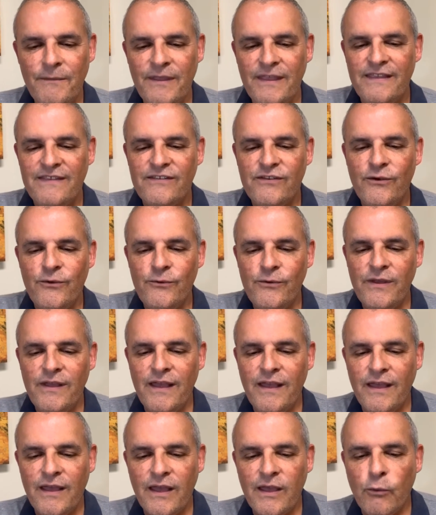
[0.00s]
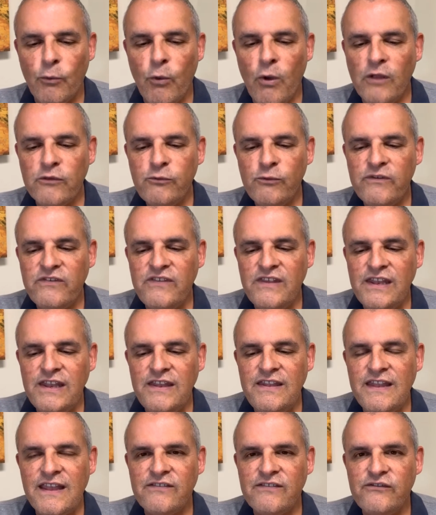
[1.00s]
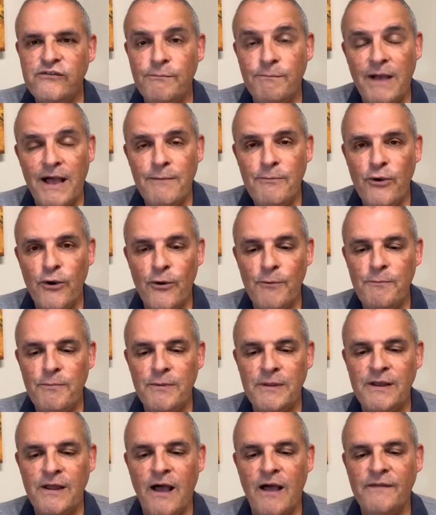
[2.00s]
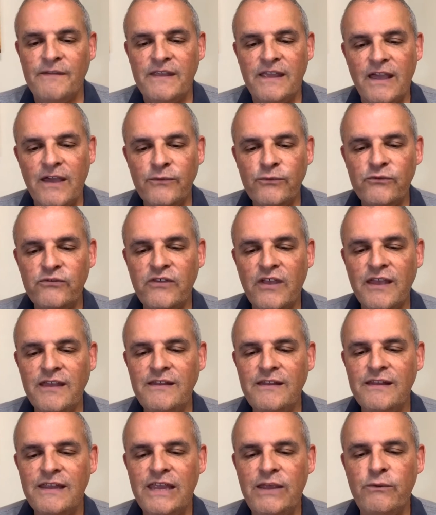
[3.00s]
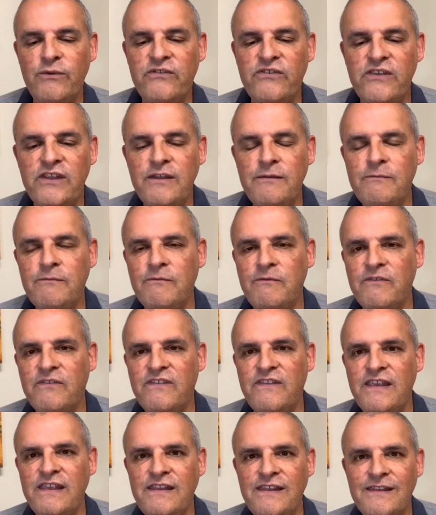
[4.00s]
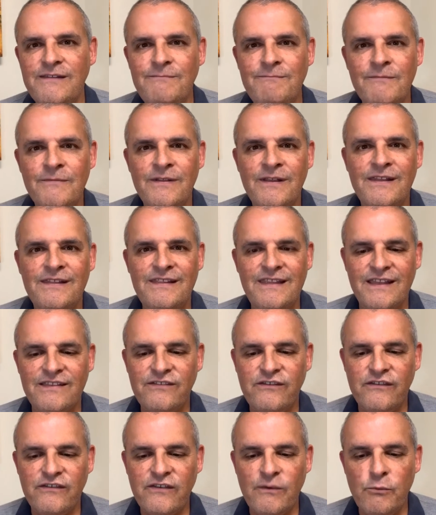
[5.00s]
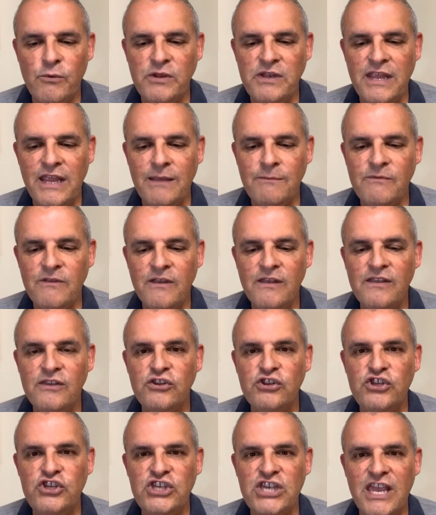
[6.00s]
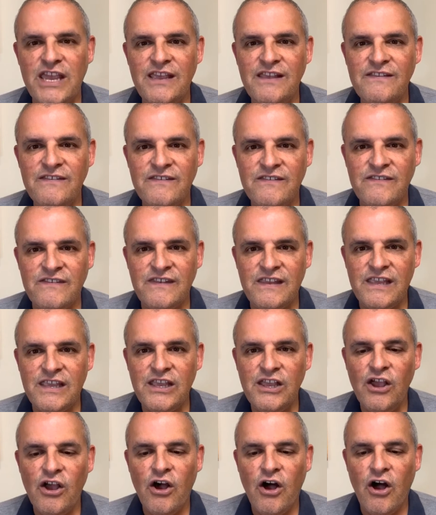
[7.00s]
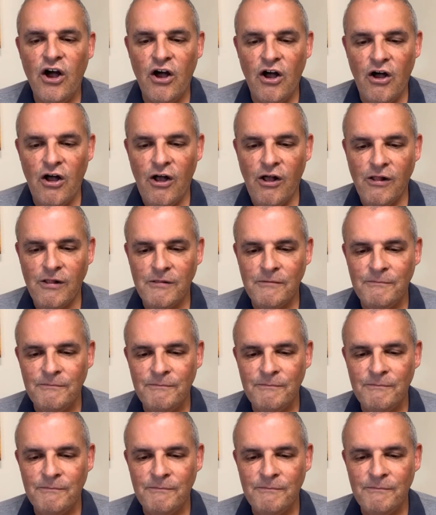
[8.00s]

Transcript: So Walt was seated next to Bob Hope, and on the other side, he was seated next to someone named J.C. Hall.